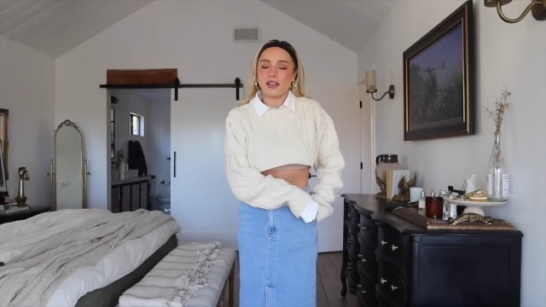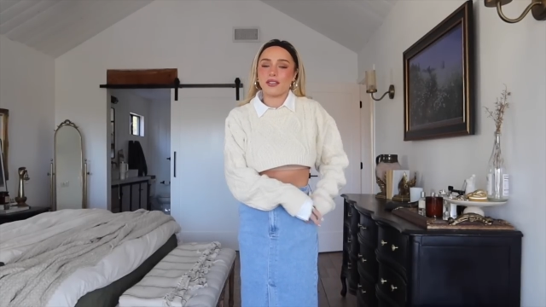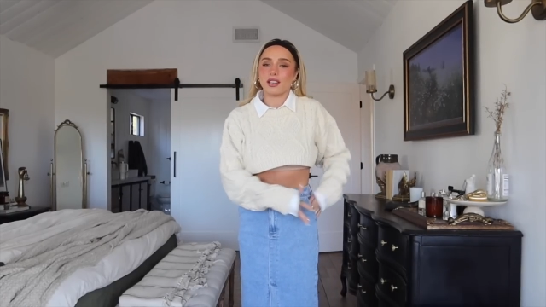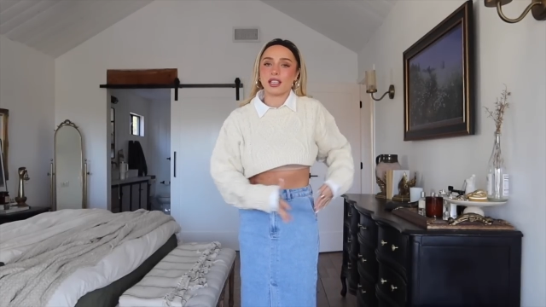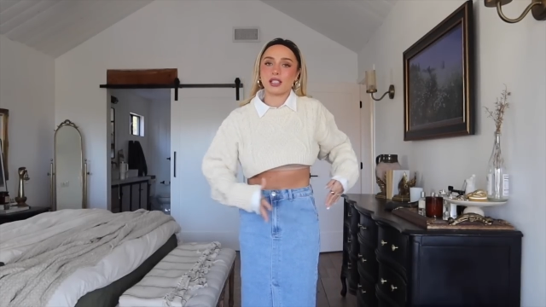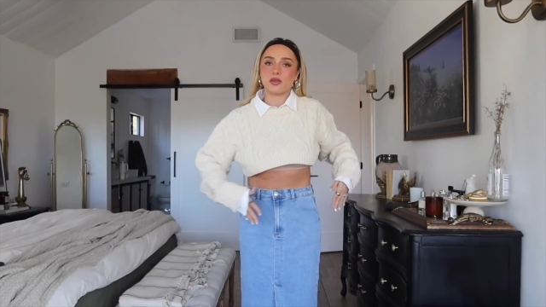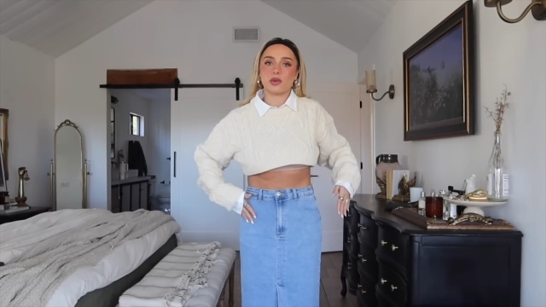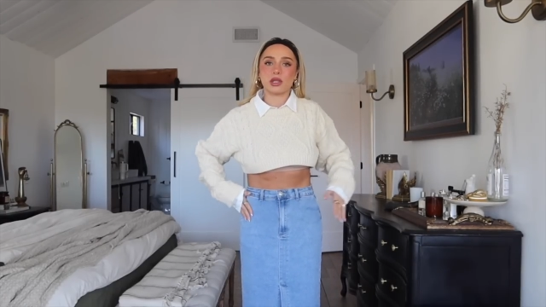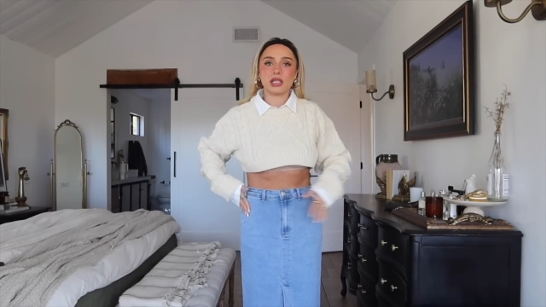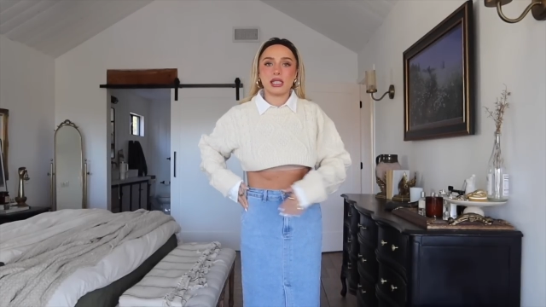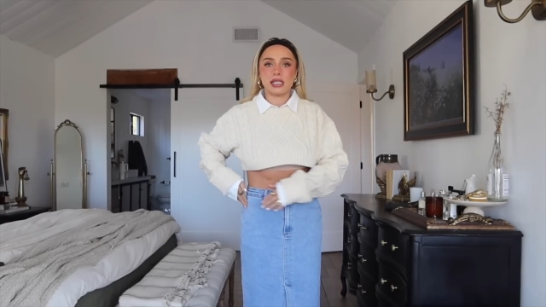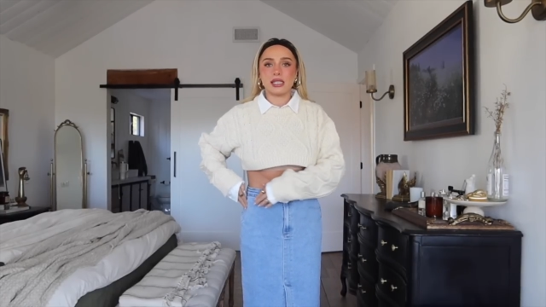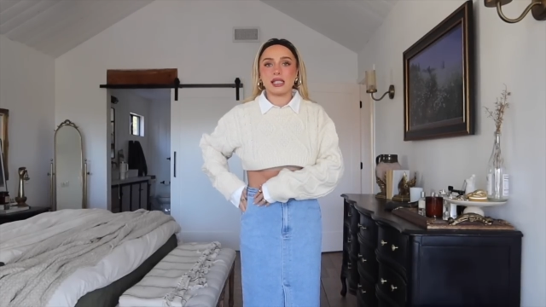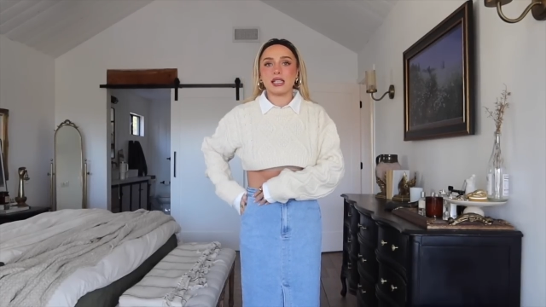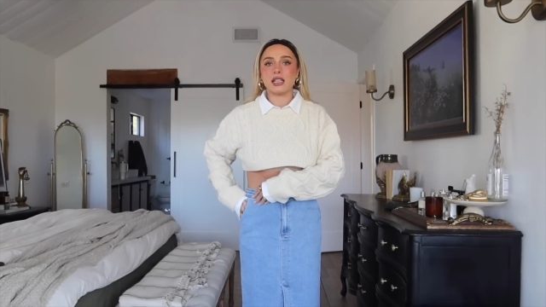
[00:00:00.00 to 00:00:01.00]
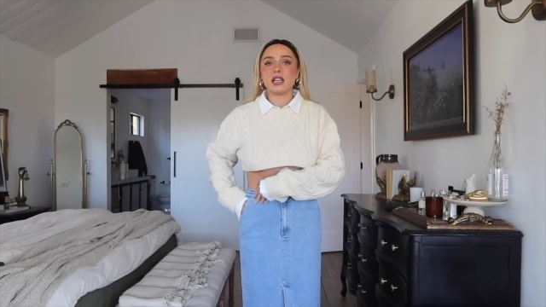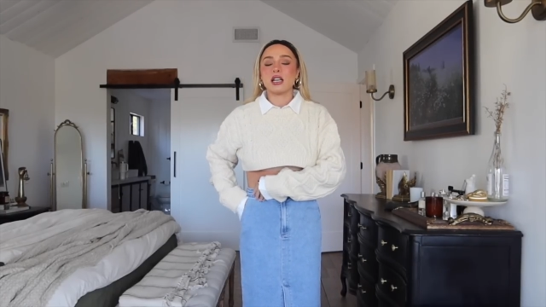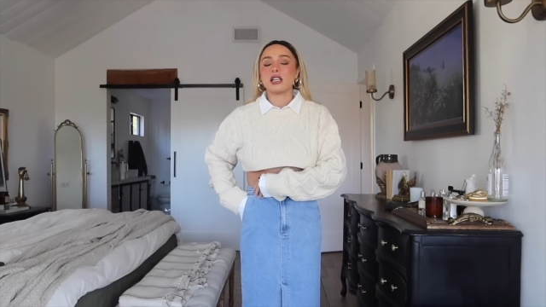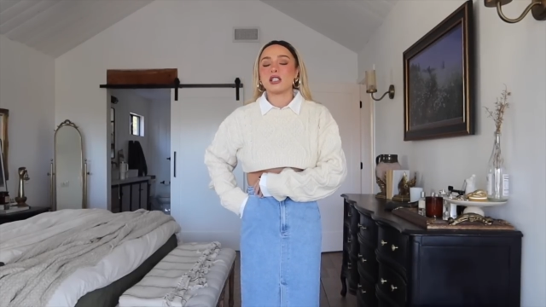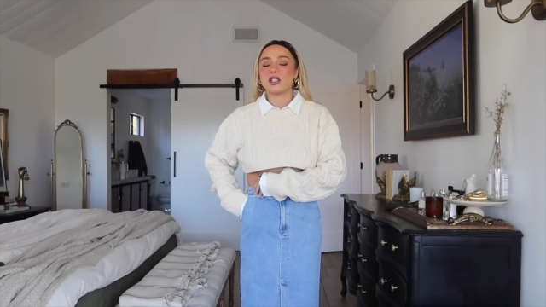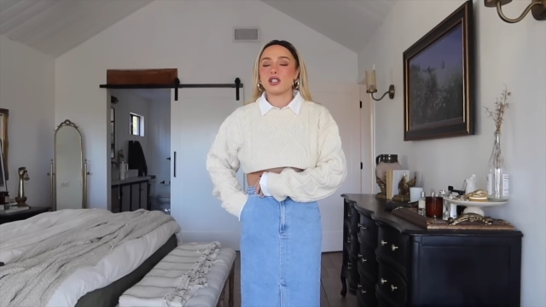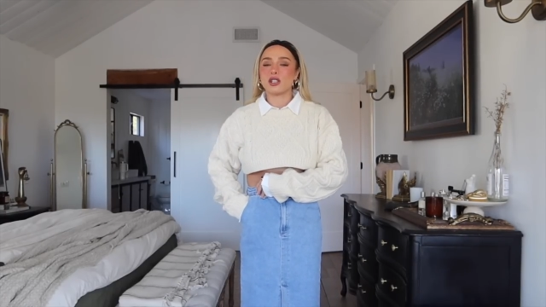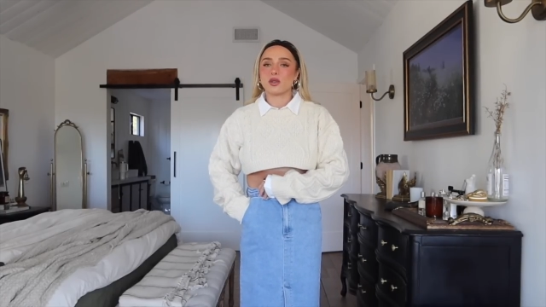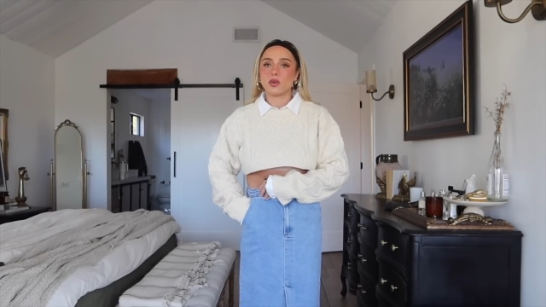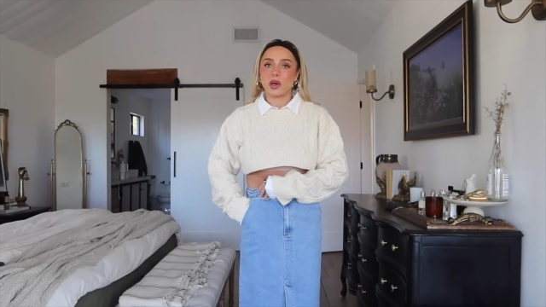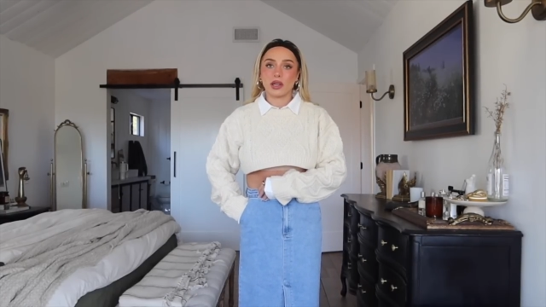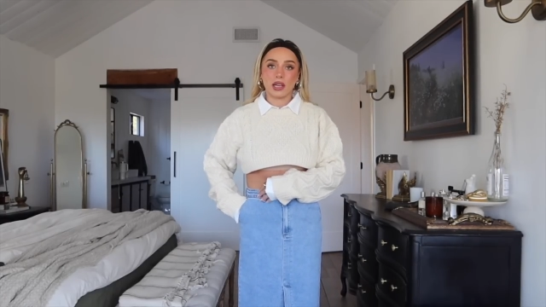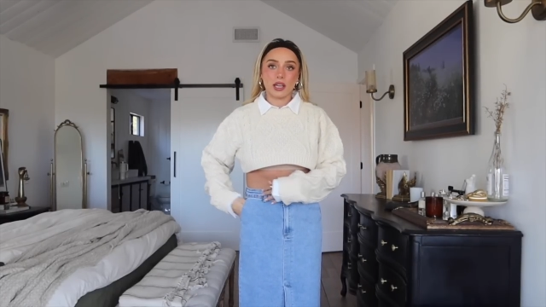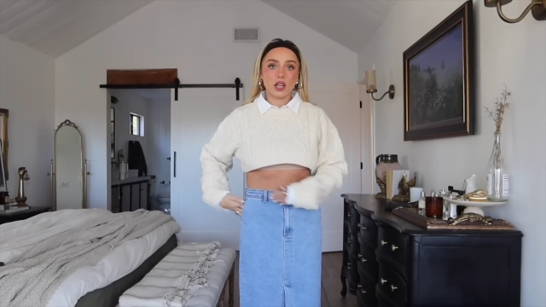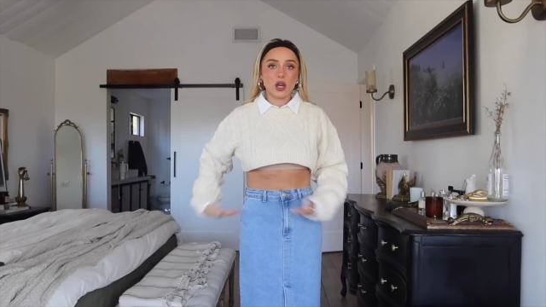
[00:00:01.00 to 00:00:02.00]
I feel like it's really easy to just
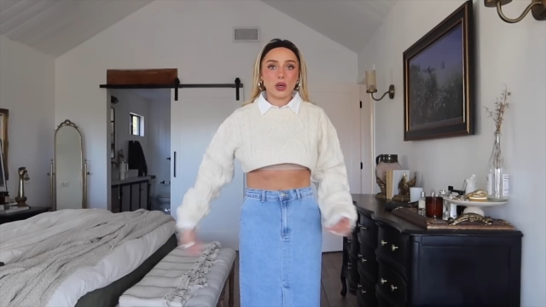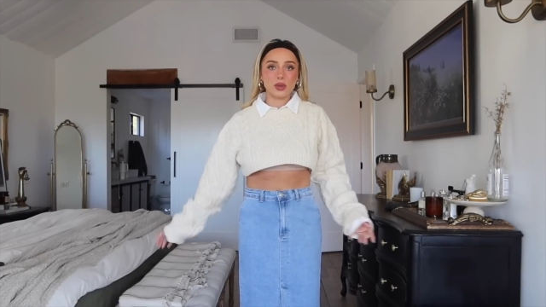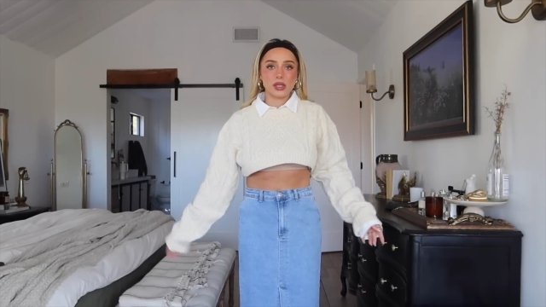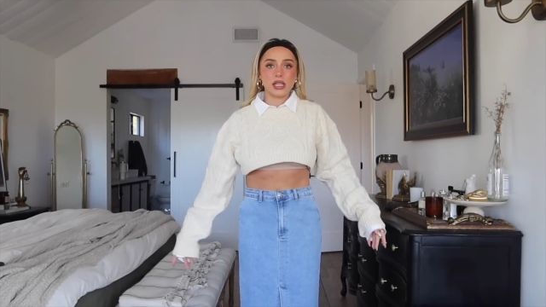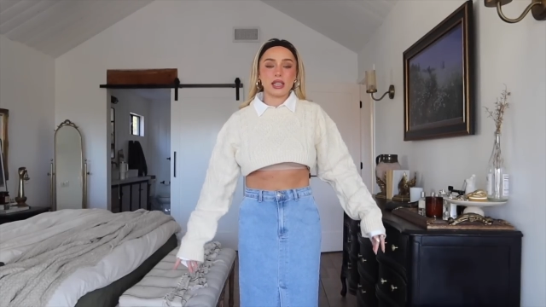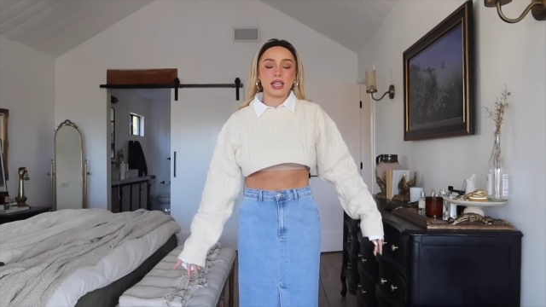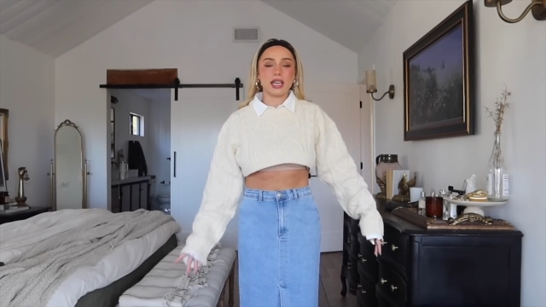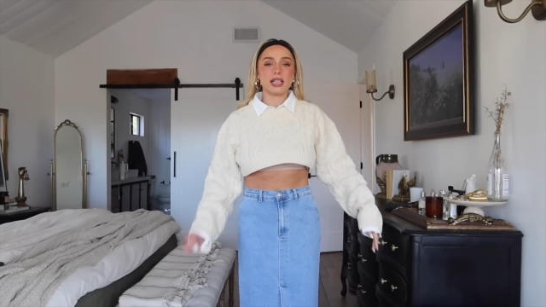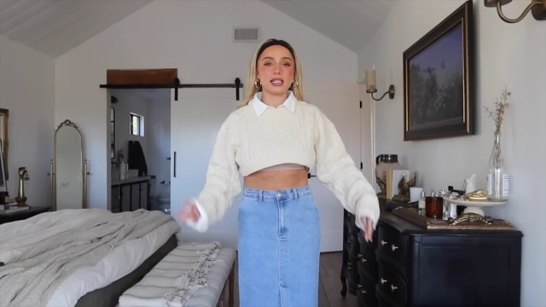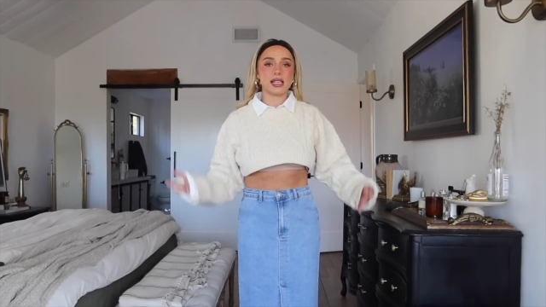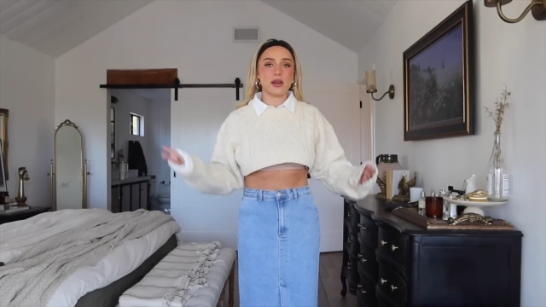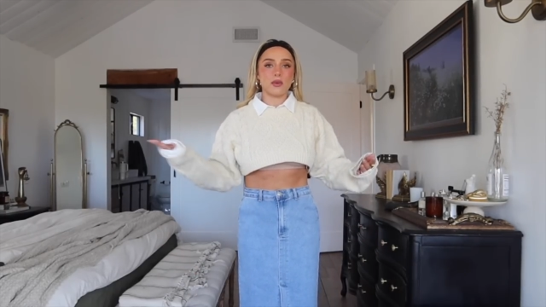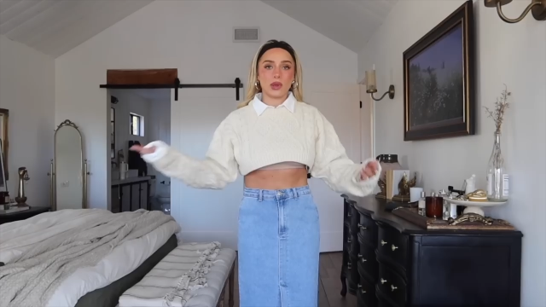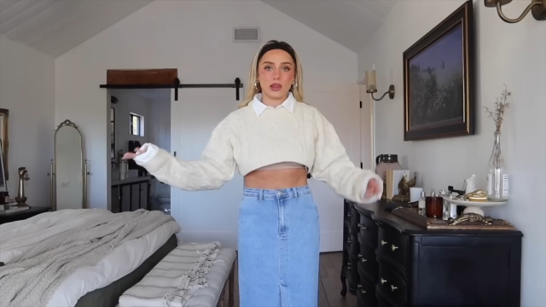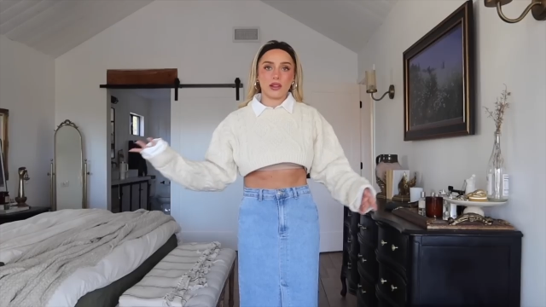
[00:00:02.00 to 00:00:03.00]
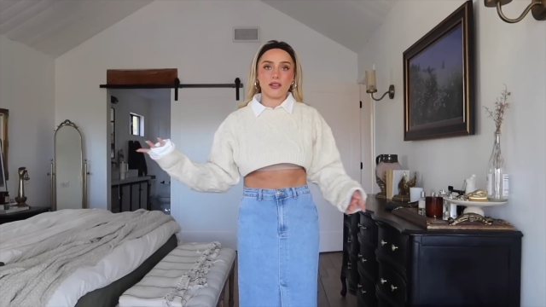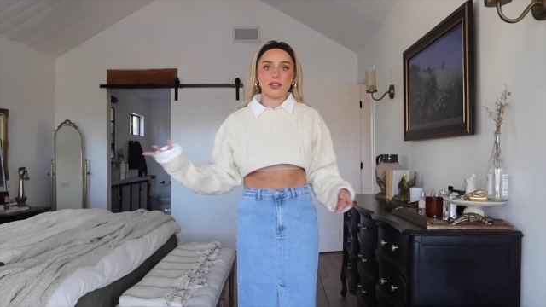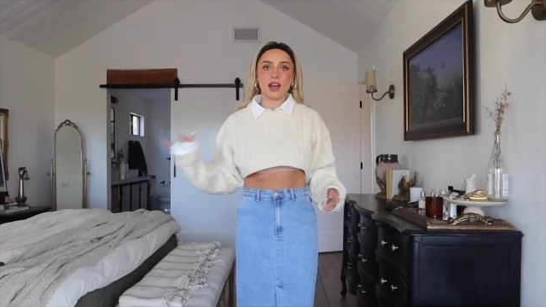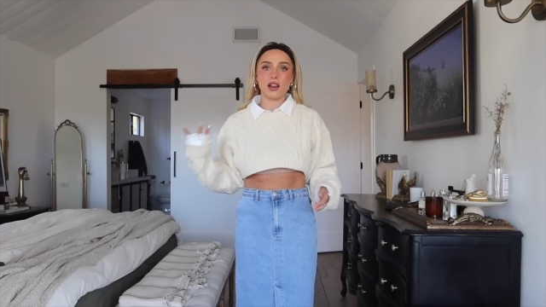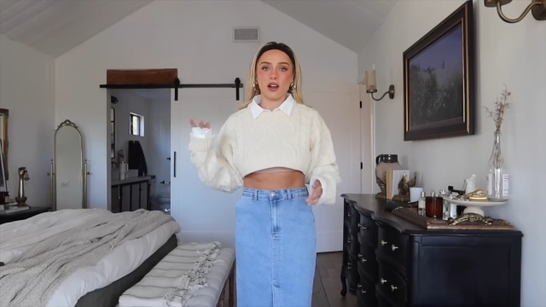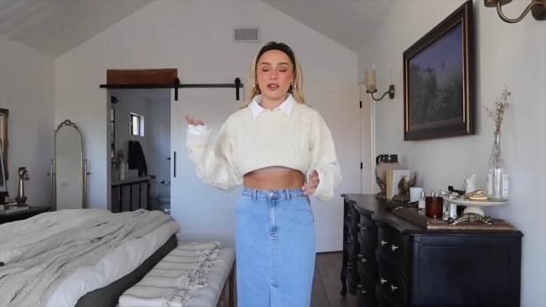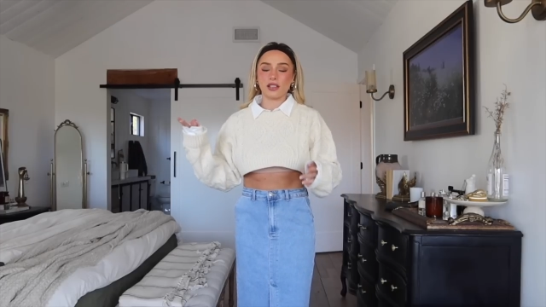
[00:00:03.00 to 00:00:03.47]
wear like cozy things, and we love that.